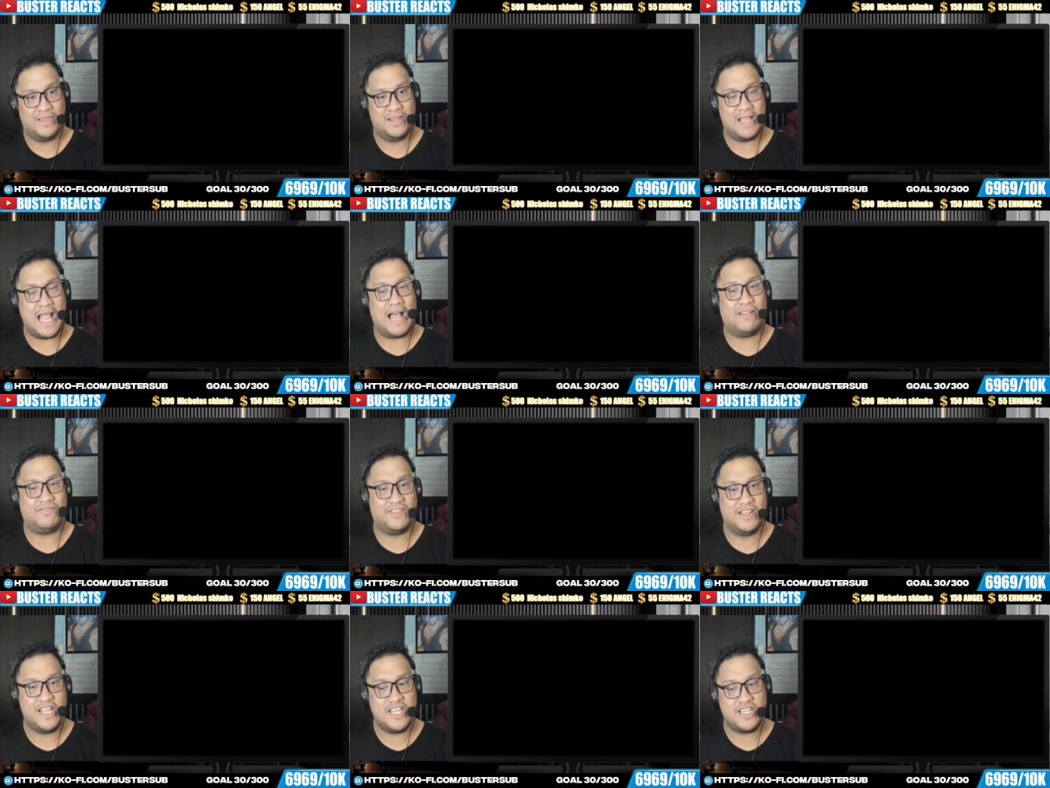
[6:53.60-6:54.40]

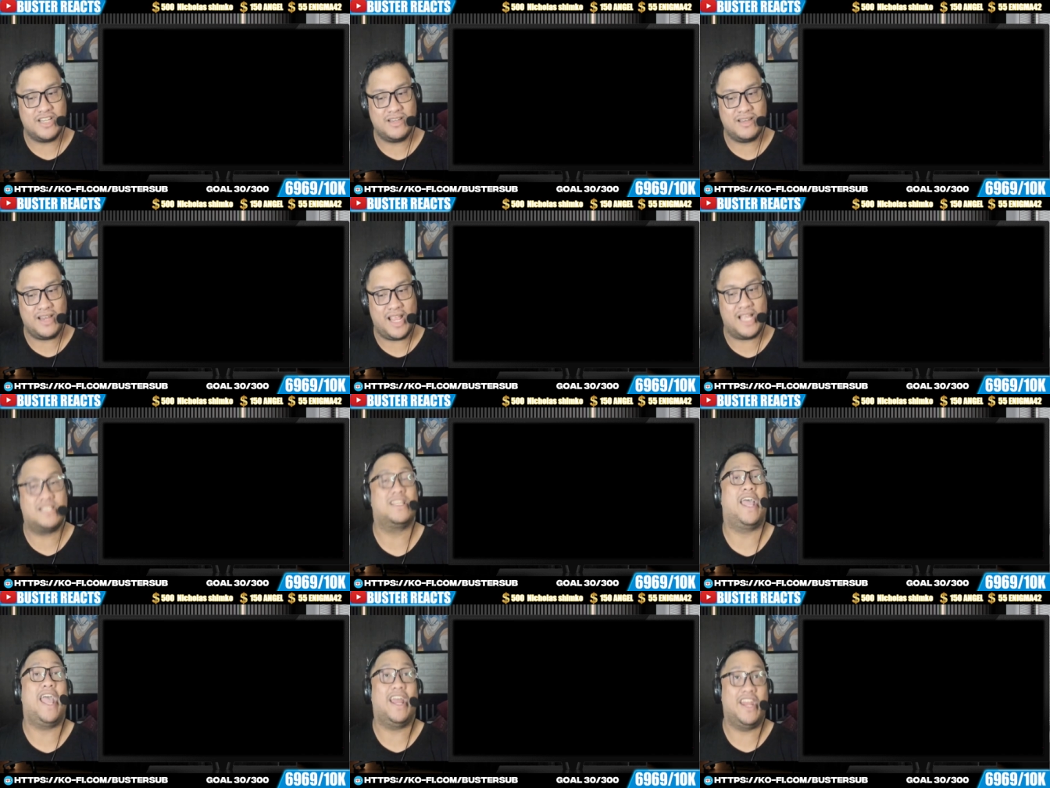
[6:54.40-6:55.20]
Alpha Legion
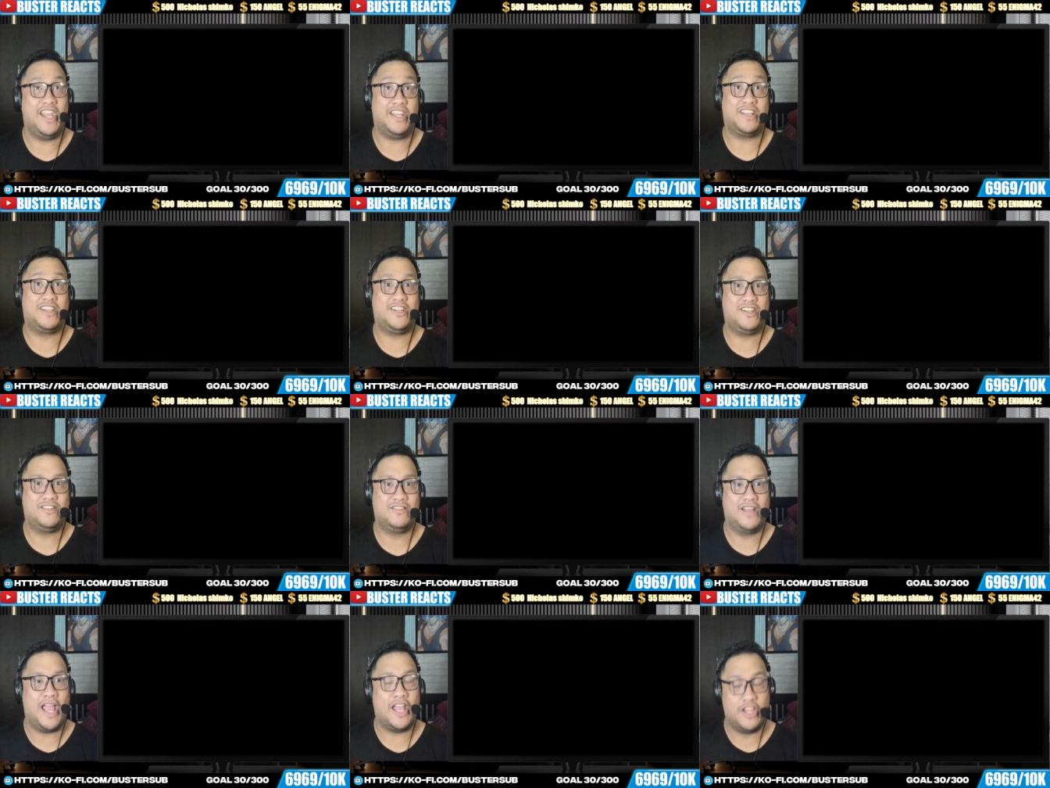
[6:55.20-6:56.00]
is a headache,
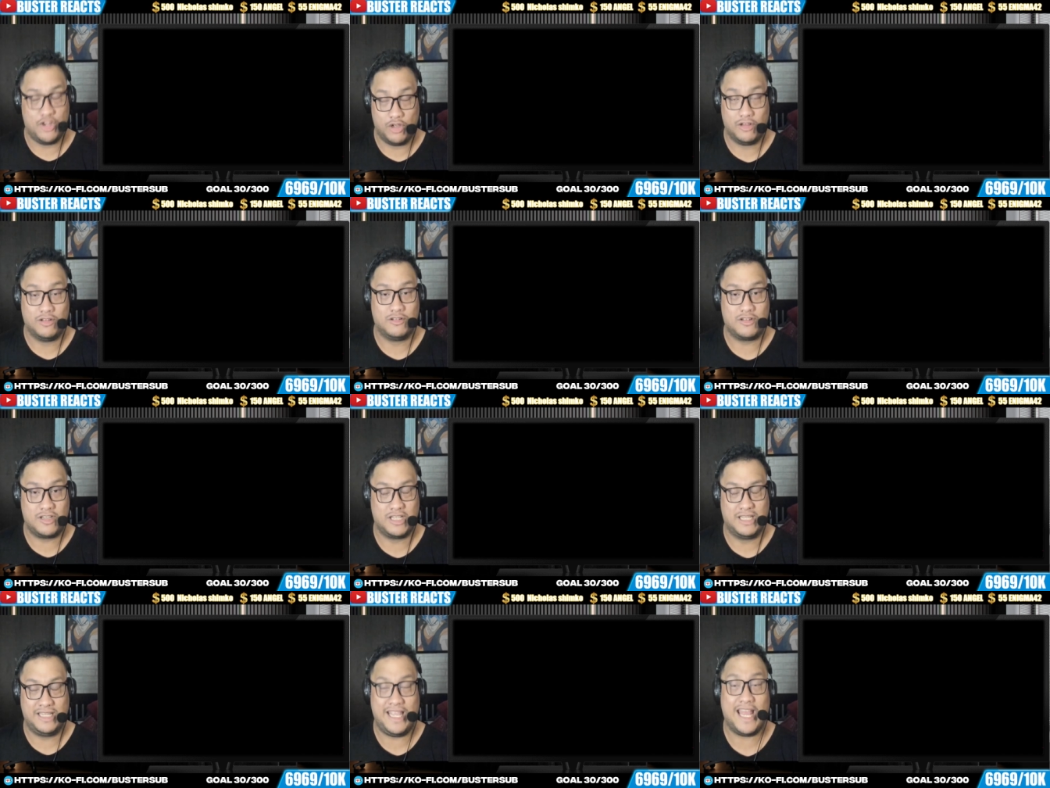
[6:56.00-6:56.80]
and you'll
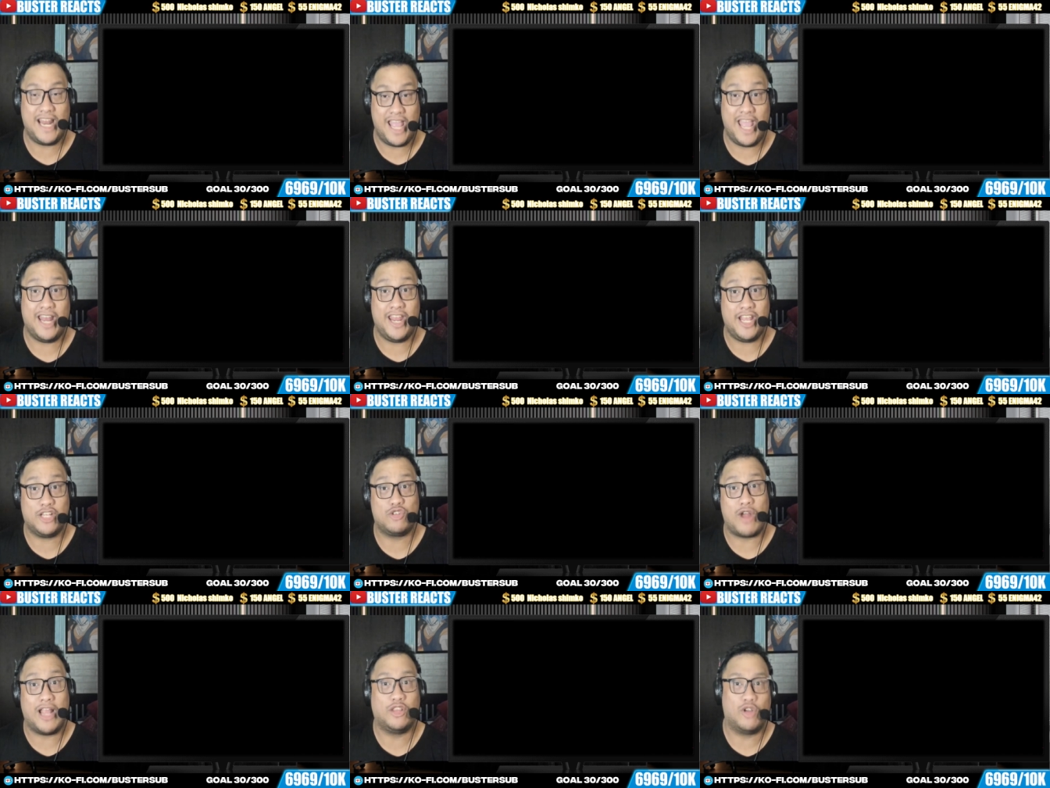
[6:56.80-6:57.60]
get a headache
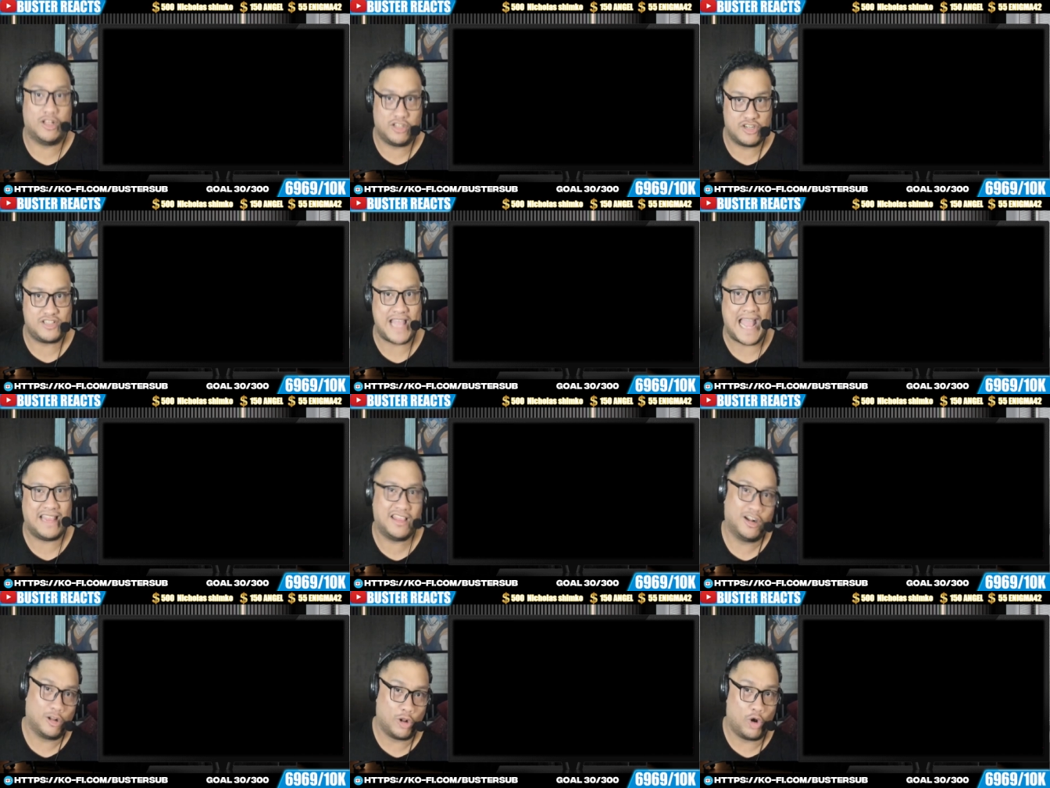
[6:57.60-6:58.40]
trying to
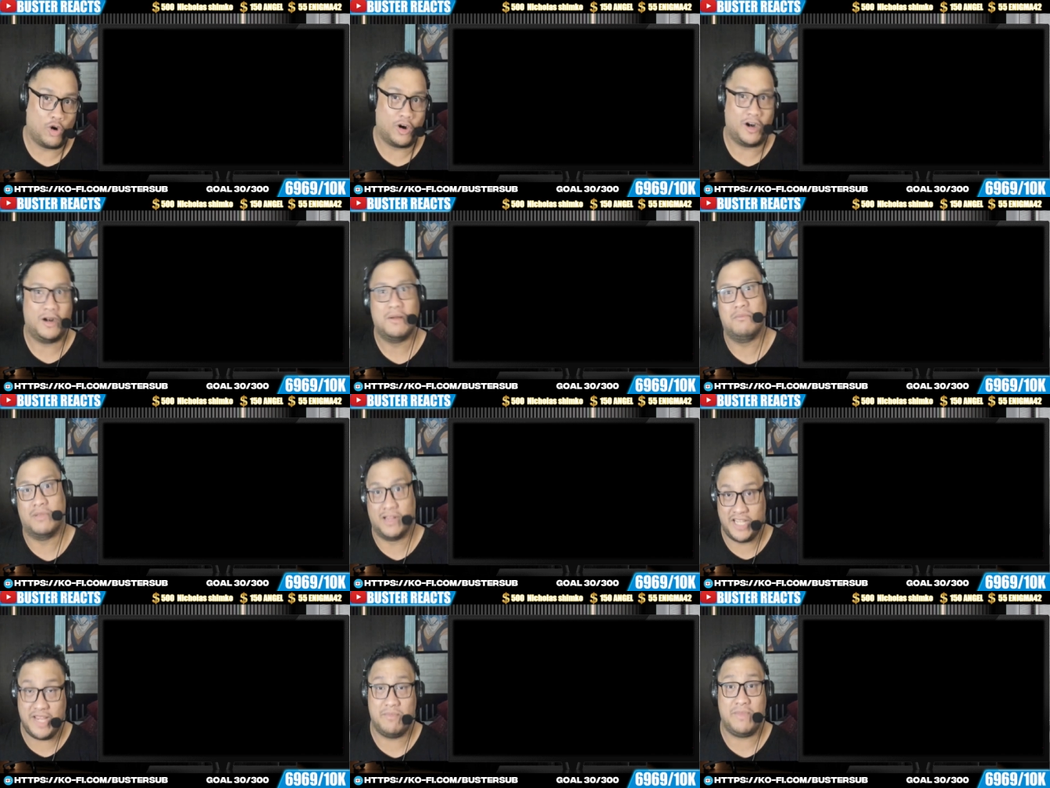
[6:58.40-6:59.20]
understand their lore.
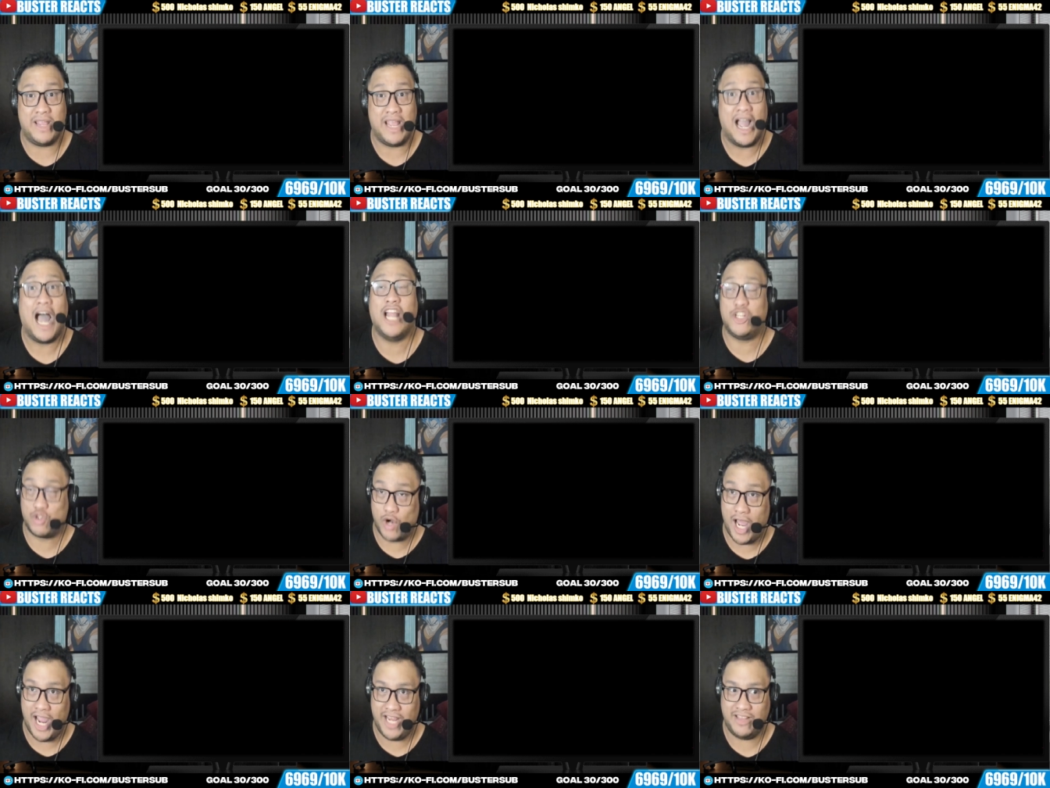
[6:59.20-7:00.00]
Believe me, I
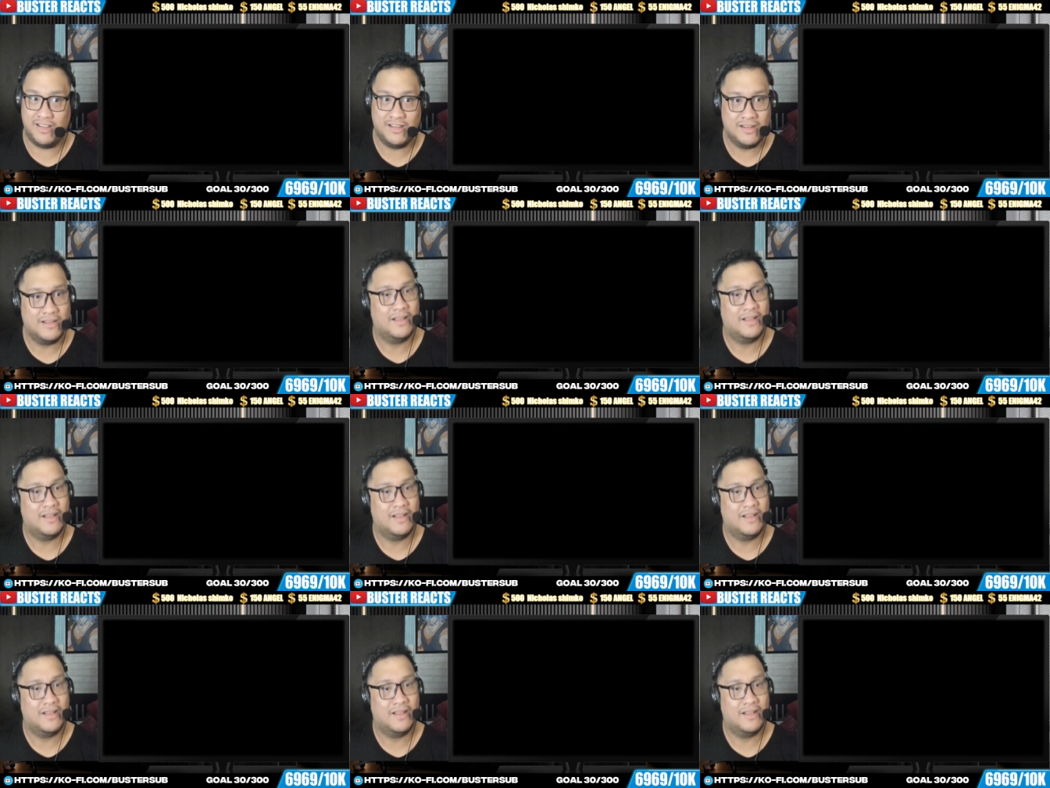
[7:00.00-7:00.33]
tried.